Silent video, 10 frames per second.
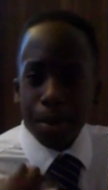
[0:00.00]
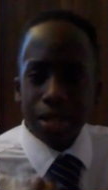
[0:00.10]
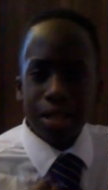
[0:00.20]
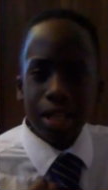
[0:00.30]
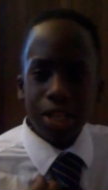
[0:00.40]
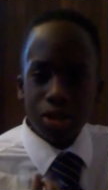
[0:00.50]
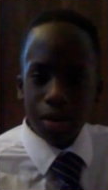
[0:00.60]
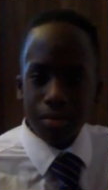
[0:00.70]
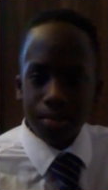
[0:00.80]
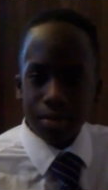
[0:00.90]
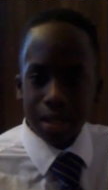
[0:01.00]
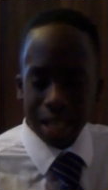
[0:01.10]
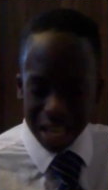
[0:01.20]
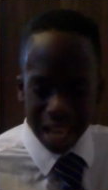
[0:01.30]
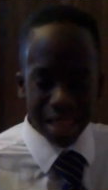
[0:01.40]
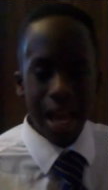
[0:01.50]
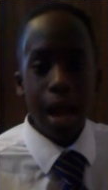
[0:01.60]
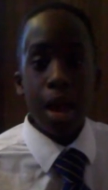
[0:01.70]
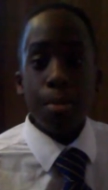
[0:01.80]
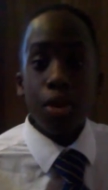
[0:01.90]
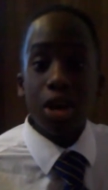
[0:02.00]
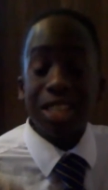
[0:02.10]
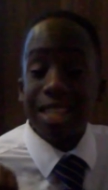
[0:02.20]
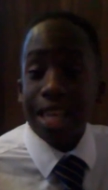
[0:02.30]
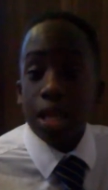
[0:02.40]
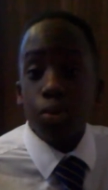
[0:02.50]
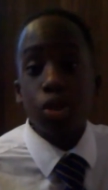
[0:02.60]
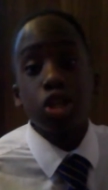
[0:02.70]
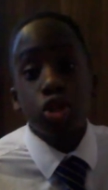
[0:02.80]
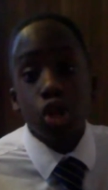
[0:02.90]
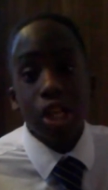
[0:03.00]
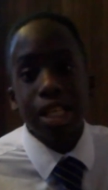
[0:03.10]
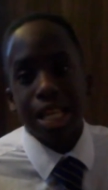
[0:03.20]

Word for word: personally don't get that because they're the one who started